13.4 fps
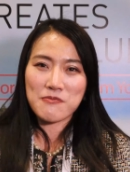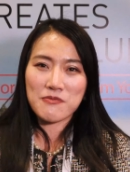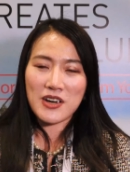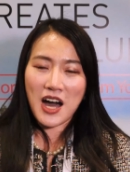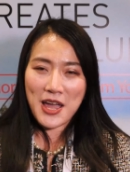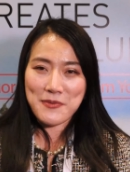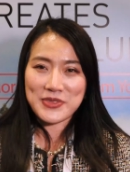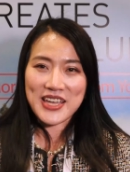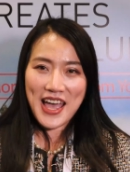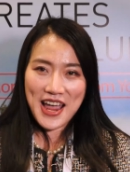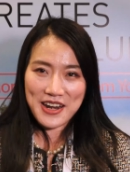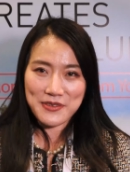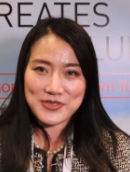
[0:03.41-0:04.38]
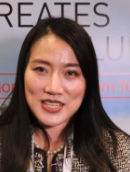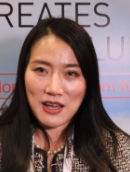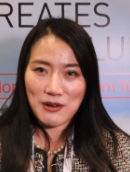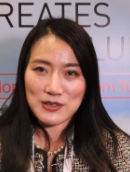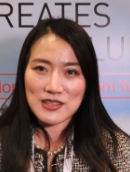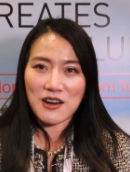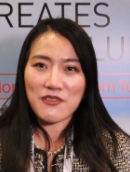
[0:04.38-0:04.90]
I'm the head of
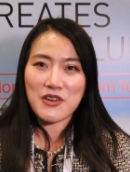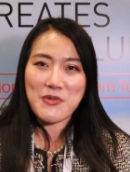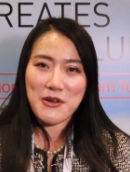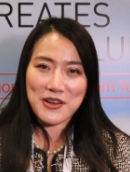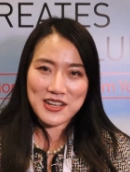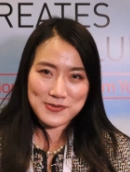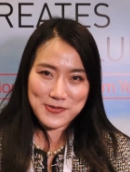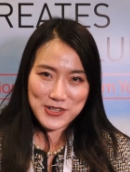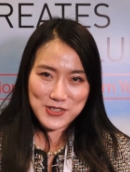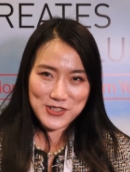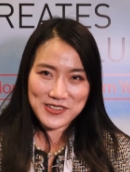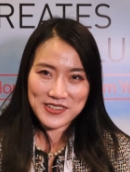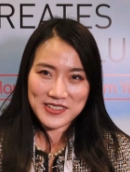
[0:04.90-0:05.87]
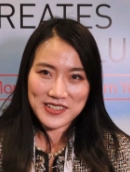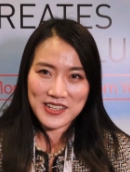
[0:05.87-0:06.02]
sales of Americas region.